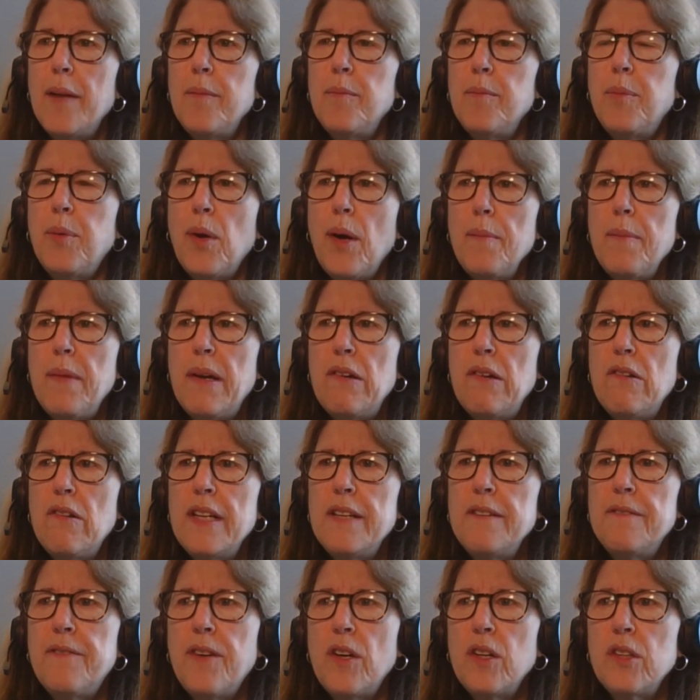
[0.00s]
and
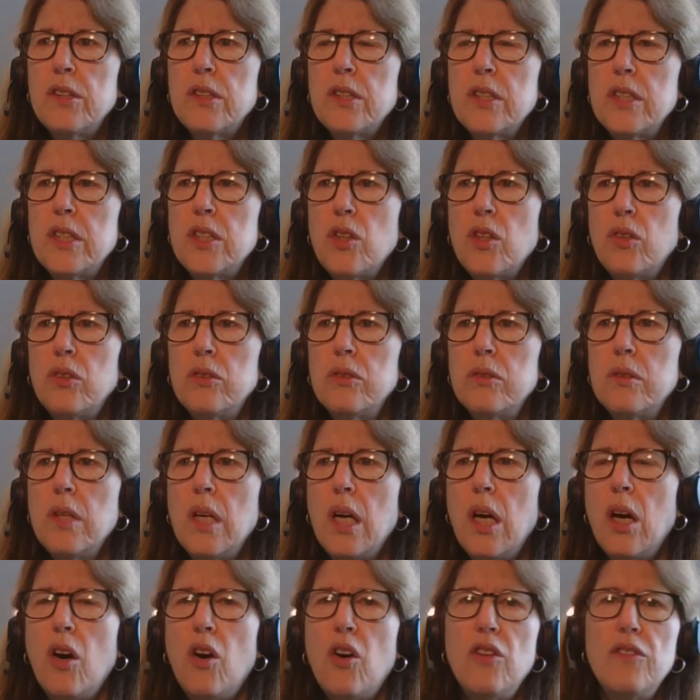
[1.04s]
primarily focused
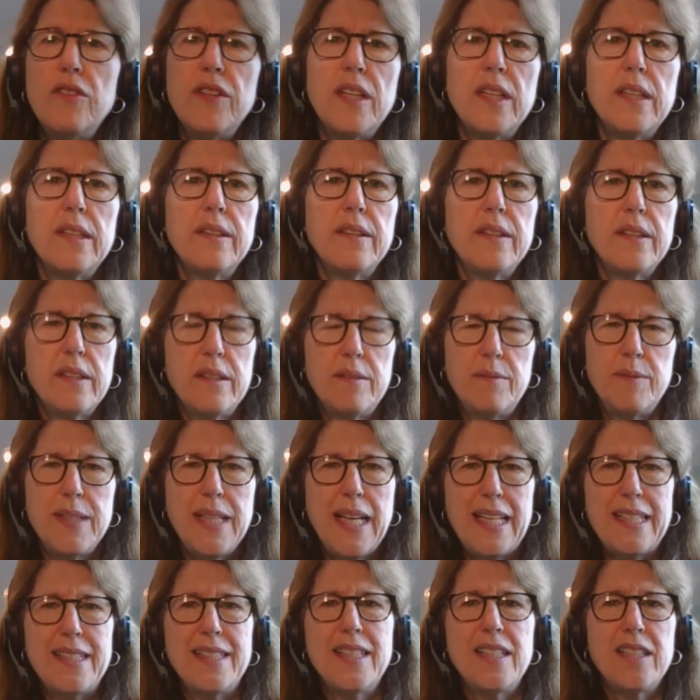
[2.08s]
on the
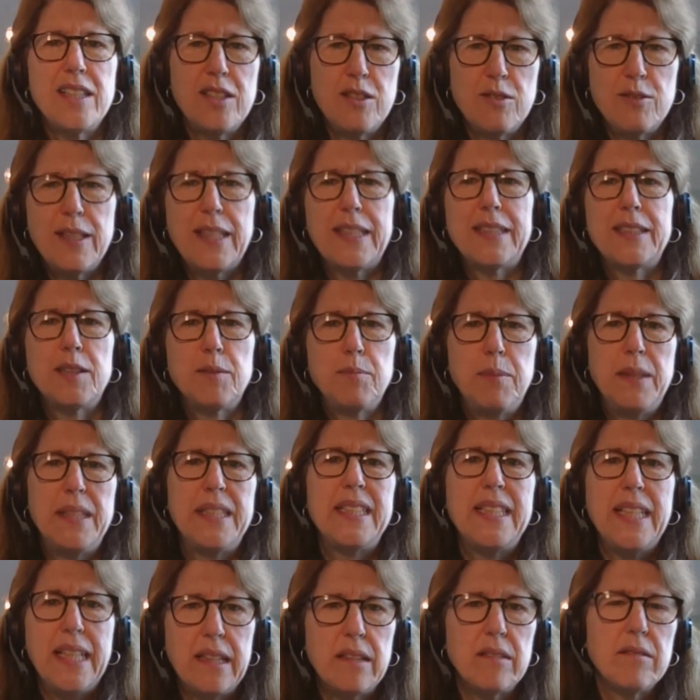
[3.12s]
tacit to
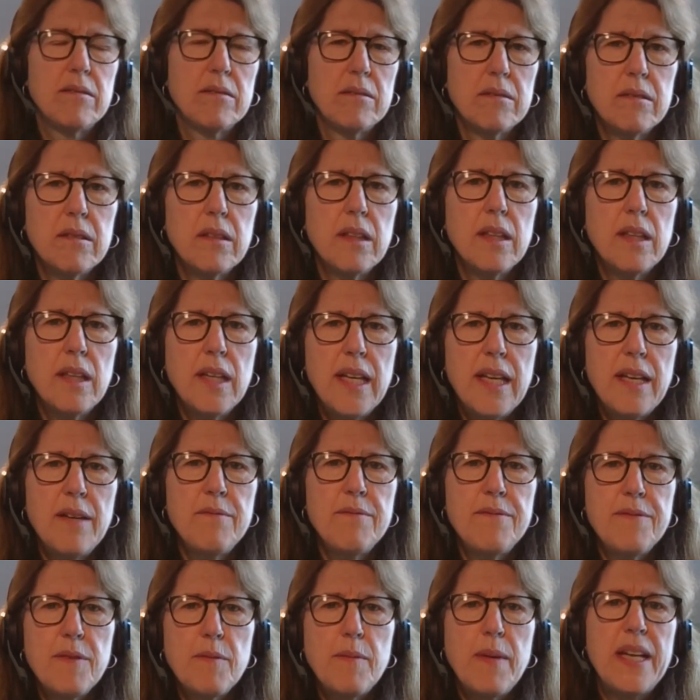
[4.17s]
explicit
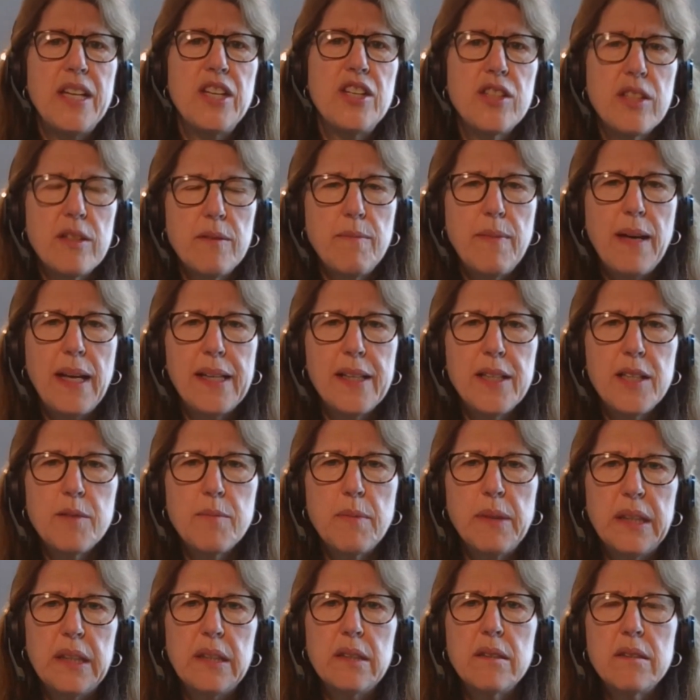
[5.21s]
information
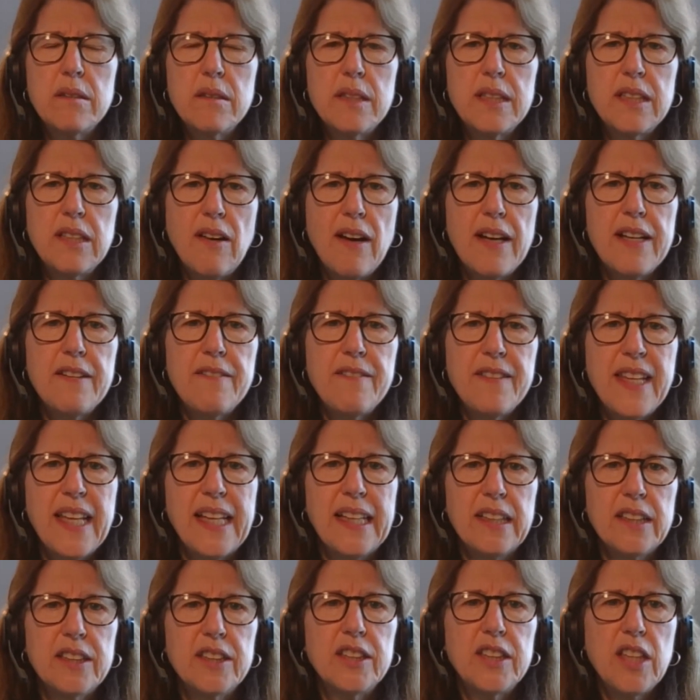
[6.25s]
management side of
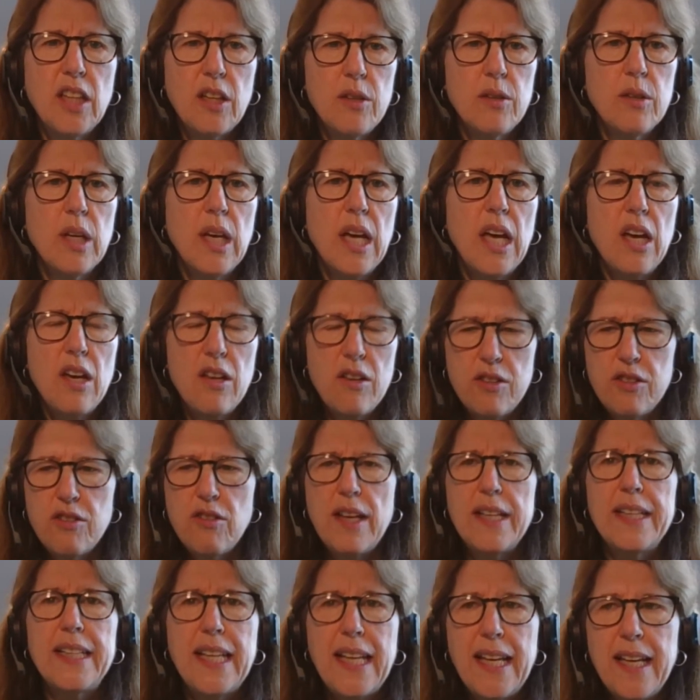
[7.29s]
things. So
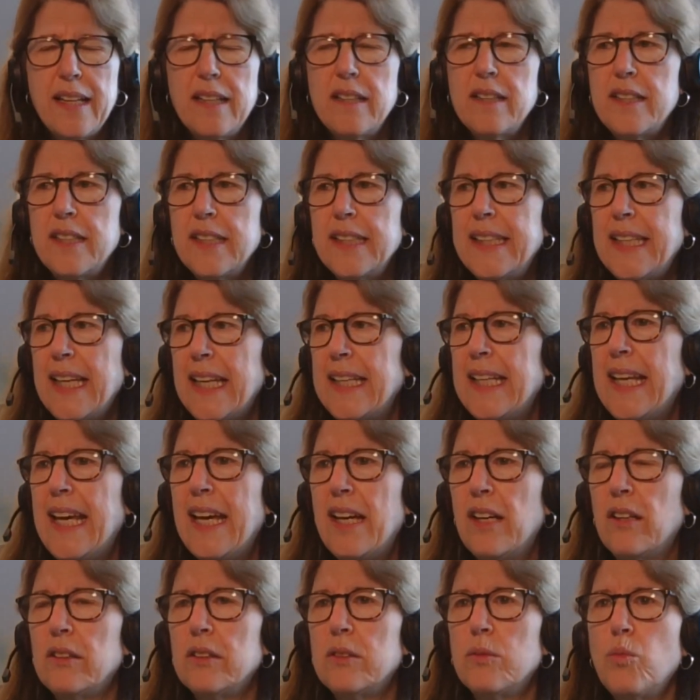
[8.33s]
trying to get
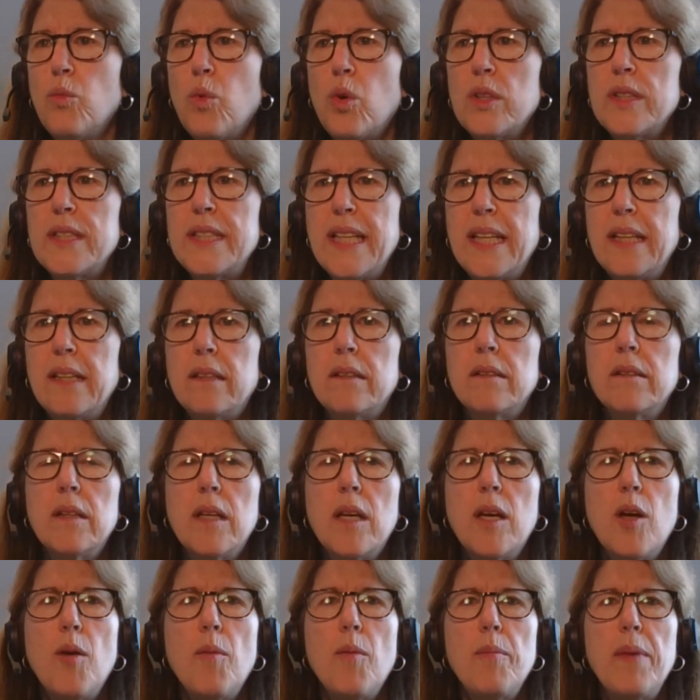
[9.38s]
out what's
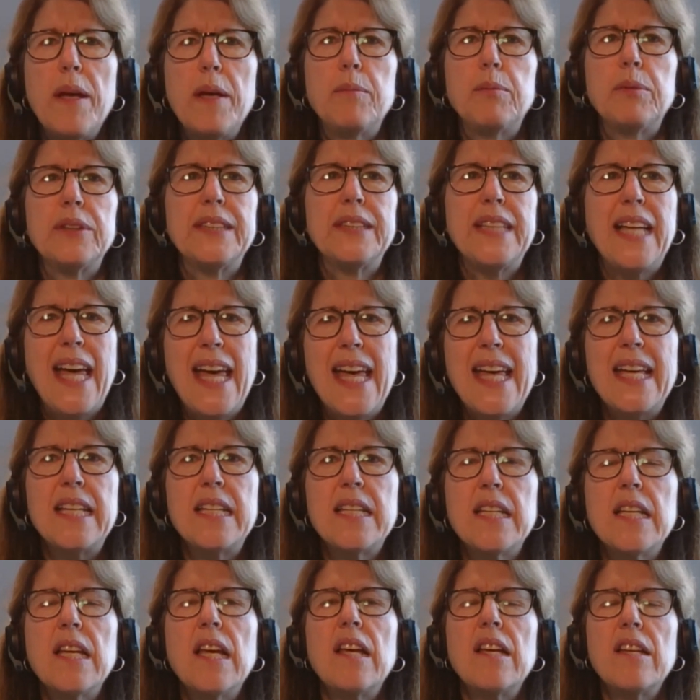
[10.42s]
in people's
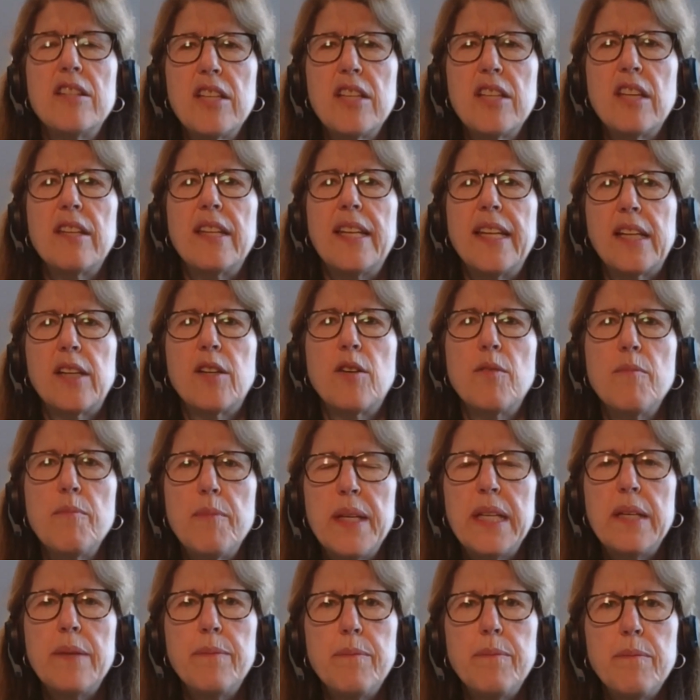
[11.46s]
head so that it
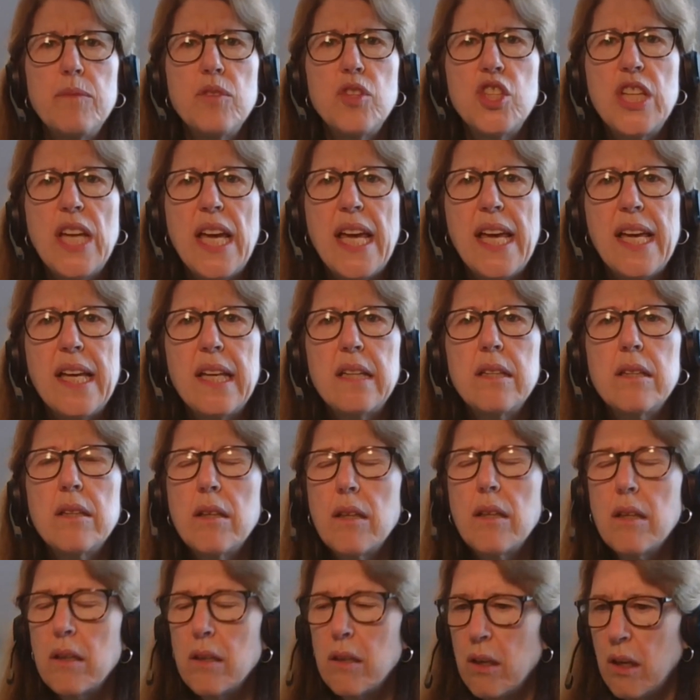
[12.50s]
can be
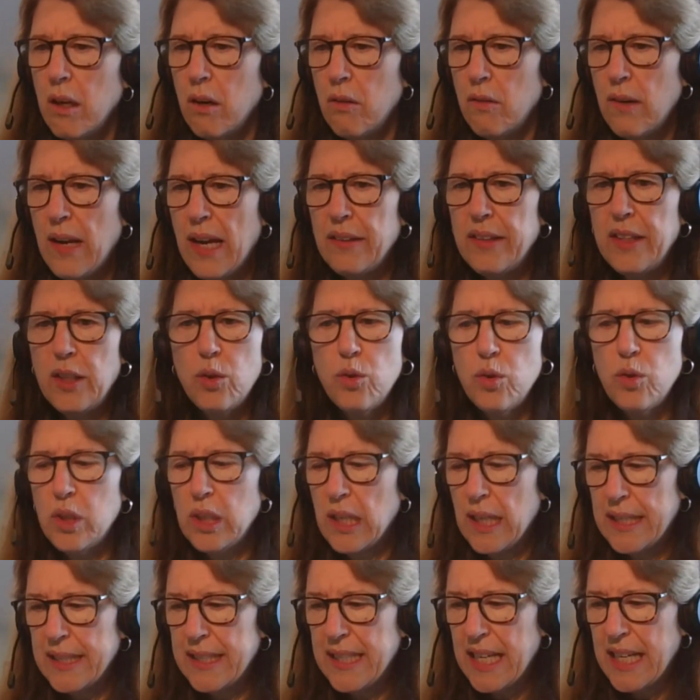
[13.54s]
shared around the
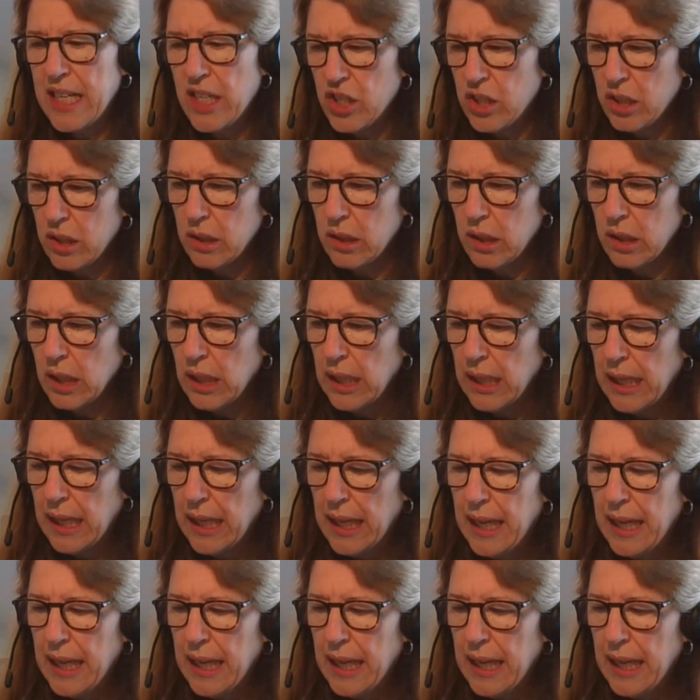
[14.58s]
organization.